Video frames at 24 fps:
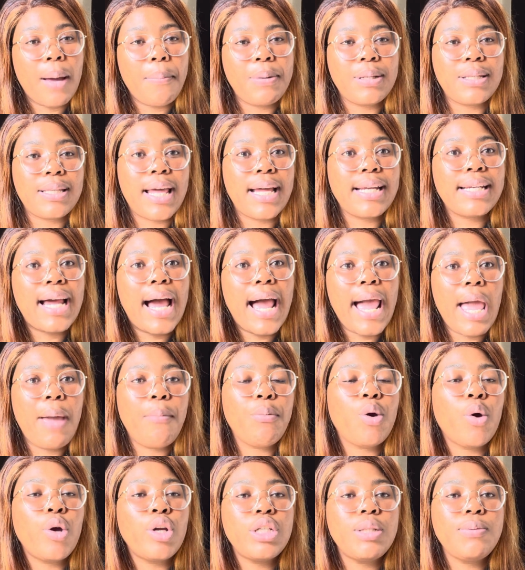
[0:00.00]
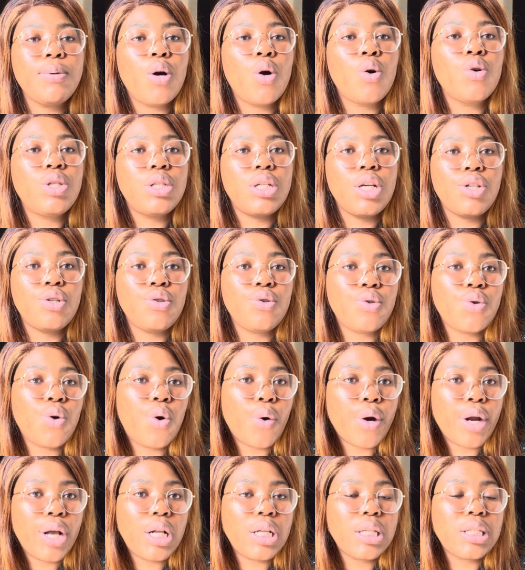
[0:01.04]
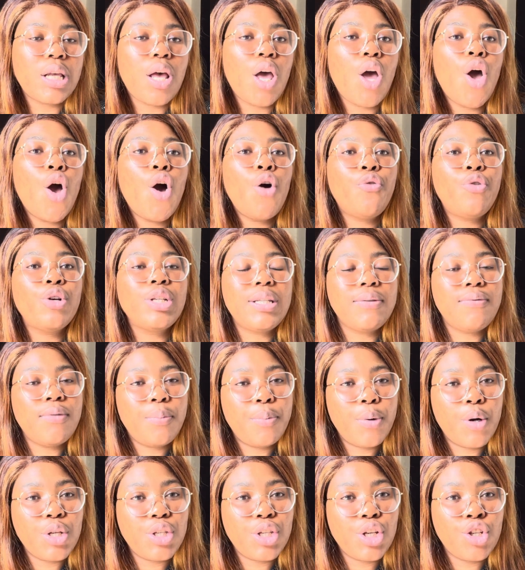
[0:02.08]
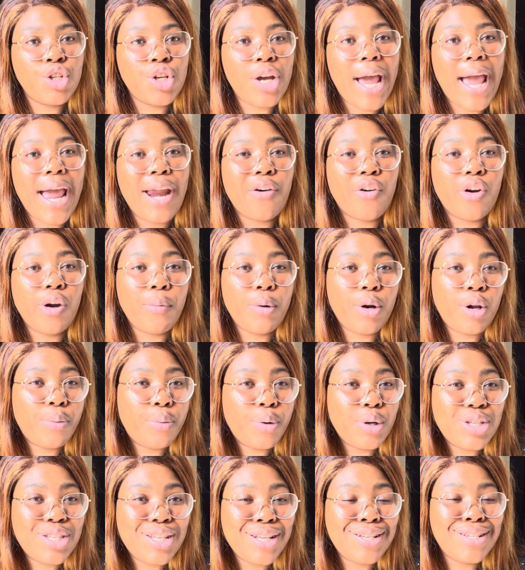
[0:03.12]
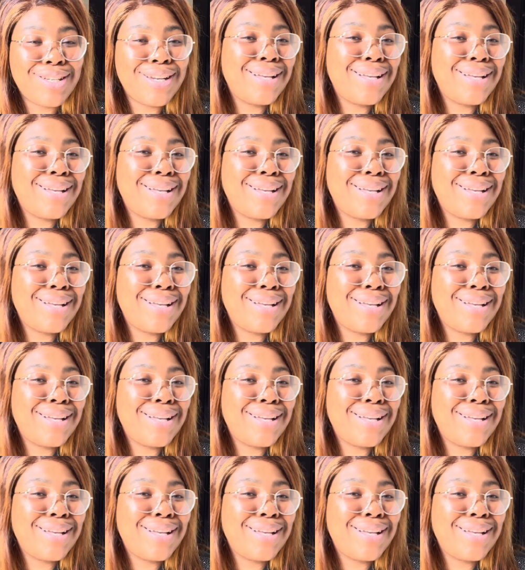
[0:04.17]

up is that I am going to be hosting tutorials for civil procedure and criminal procedure,